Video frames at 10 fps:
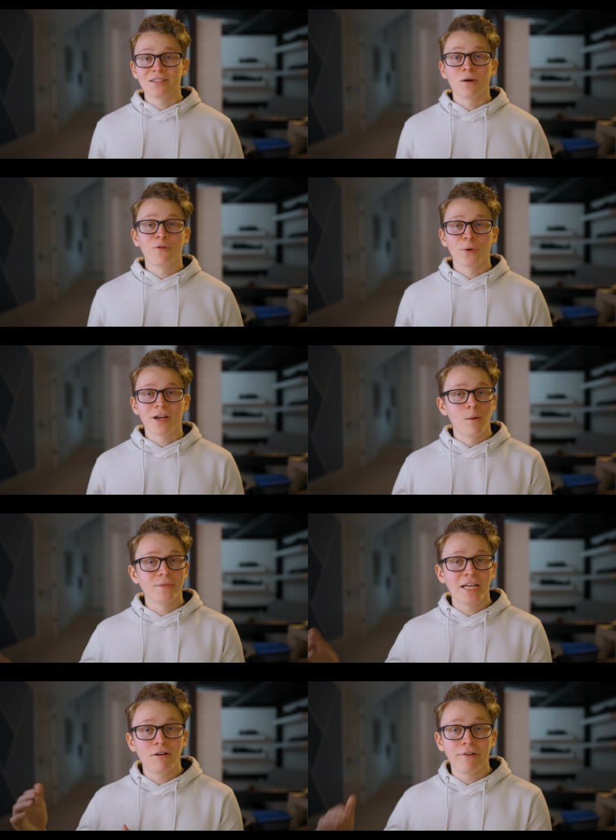that software
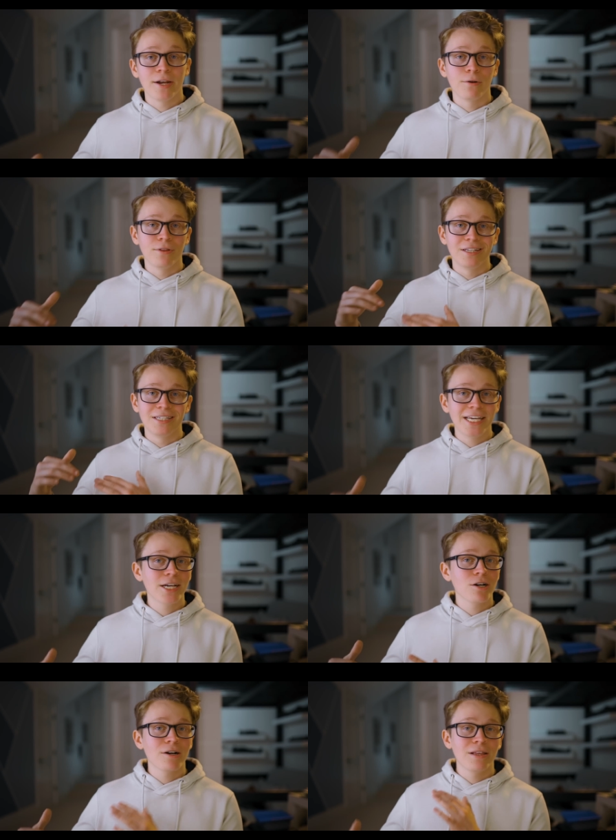comes out later this
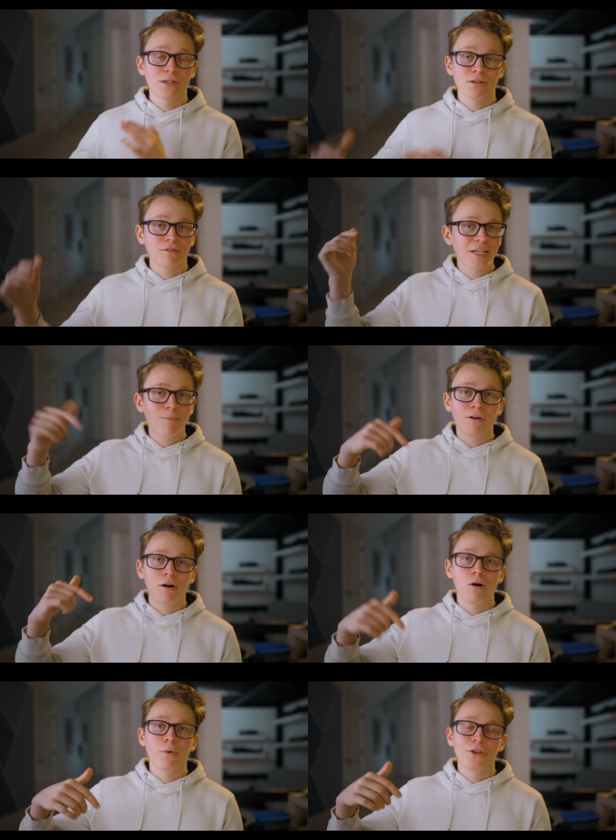year, and there's a link
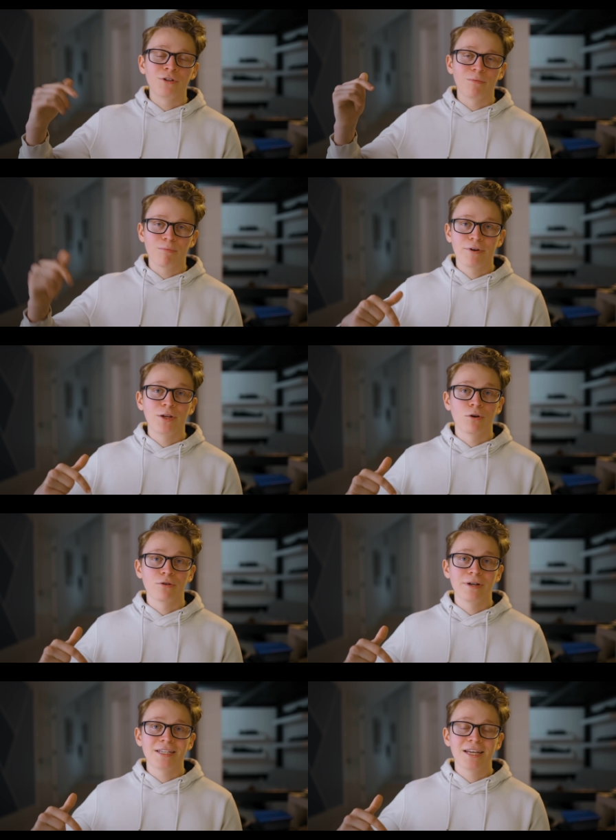below where you can
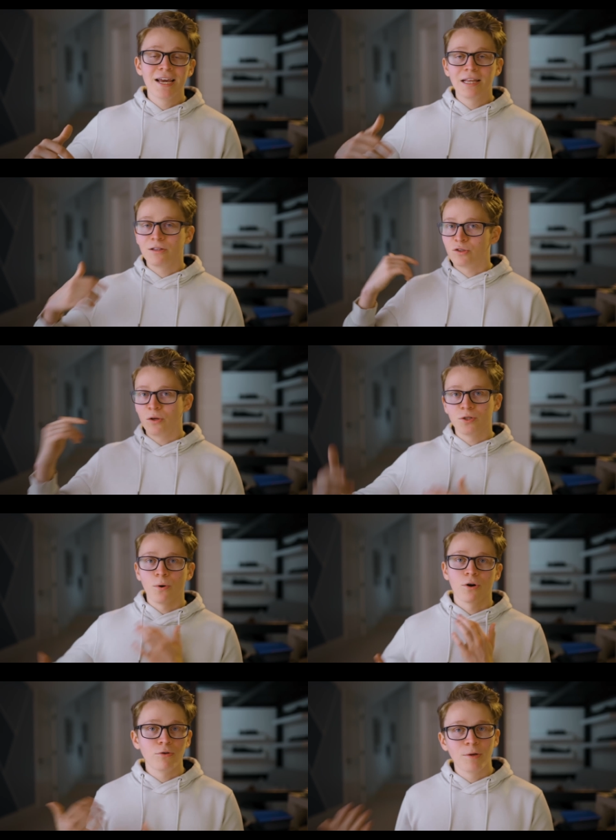pre-order it. There's
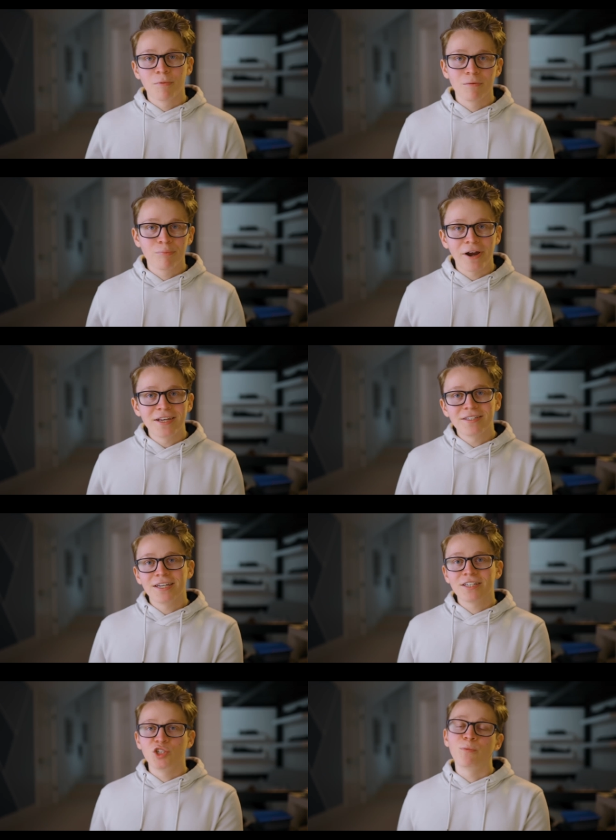also early bird
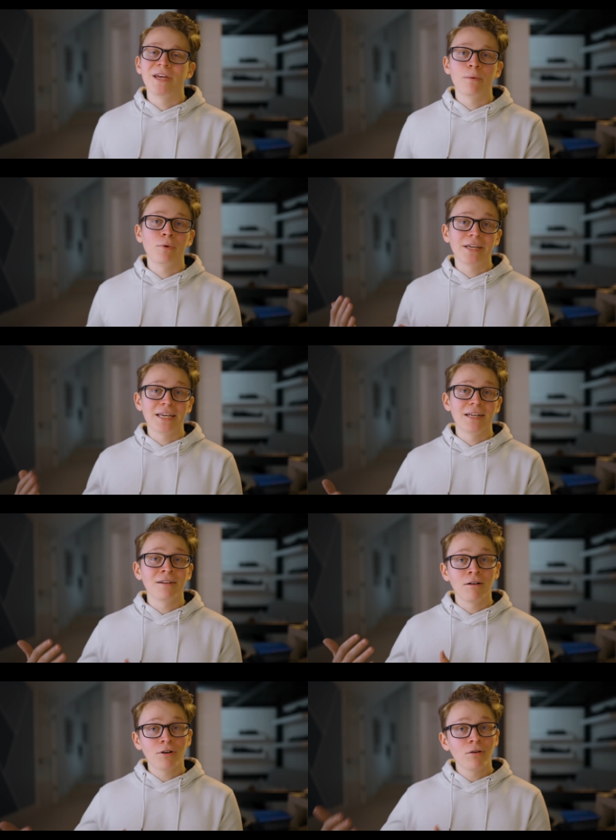pricing, so you'll be able to get
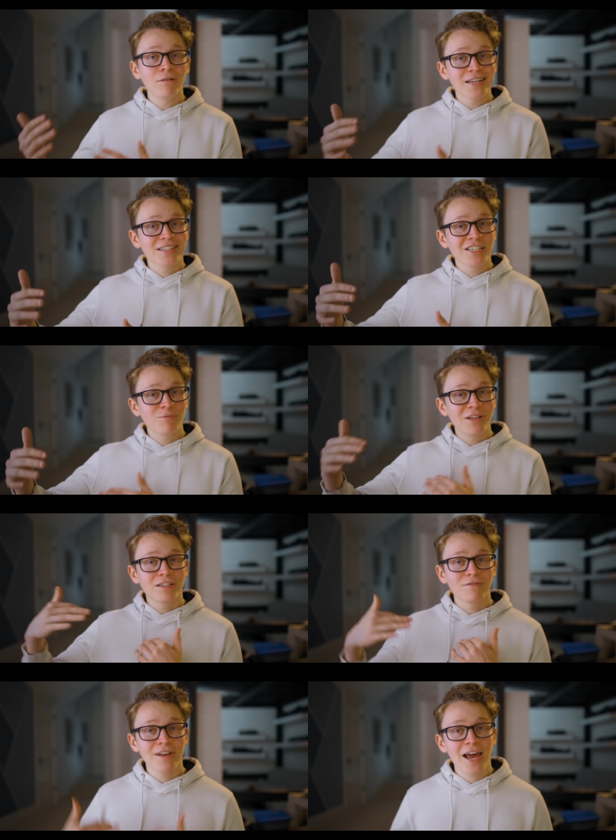it a little less
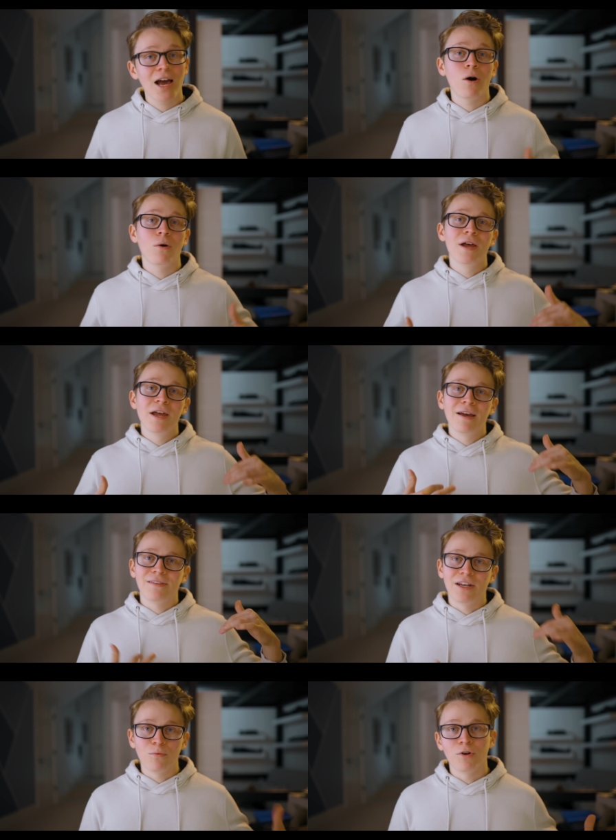expensive now
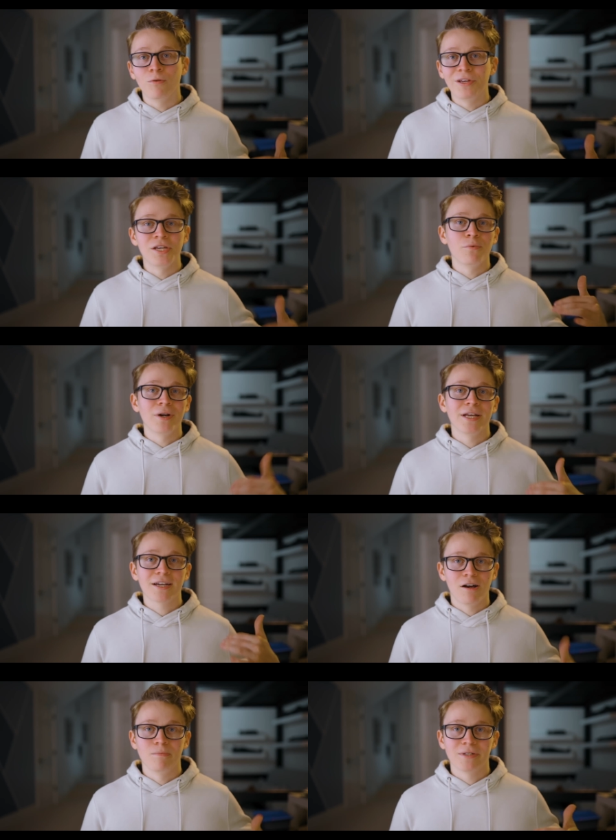than it will be when
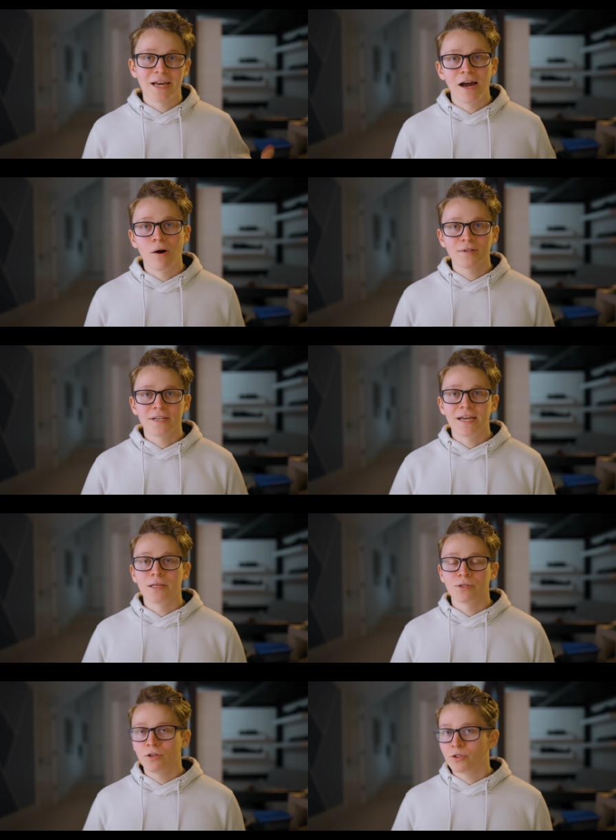it comes out.
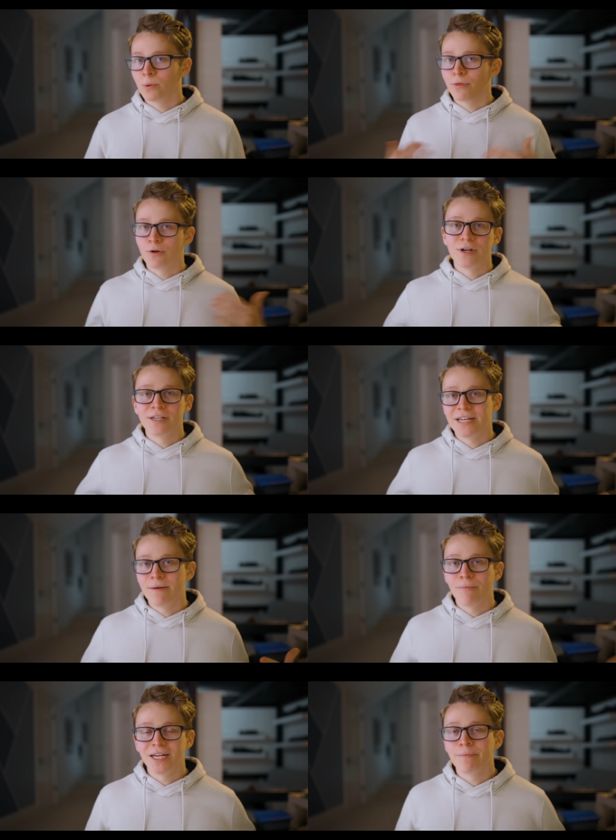And there's also a thirty
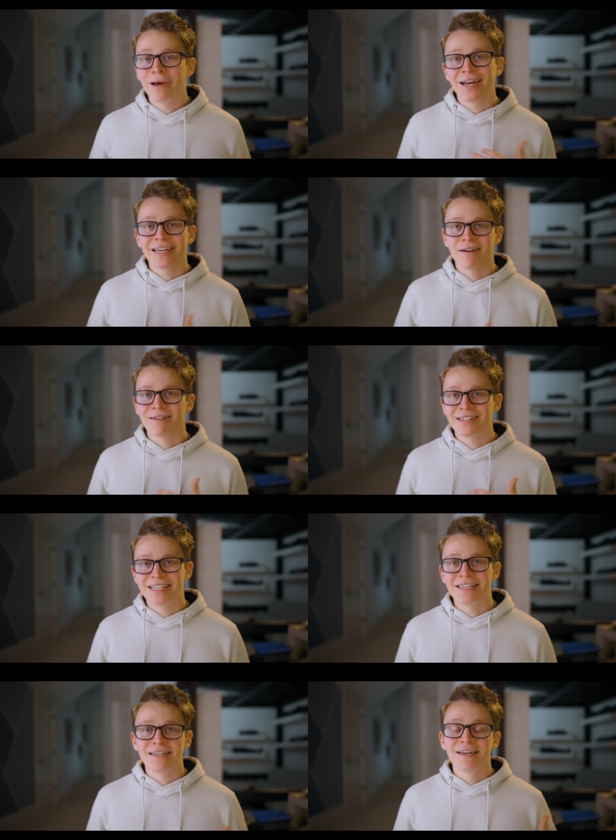day money-back
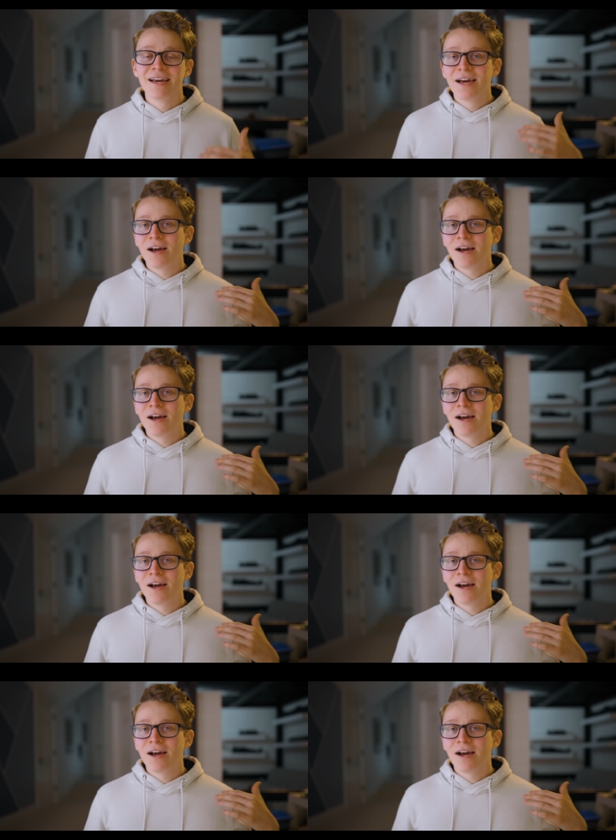guarantee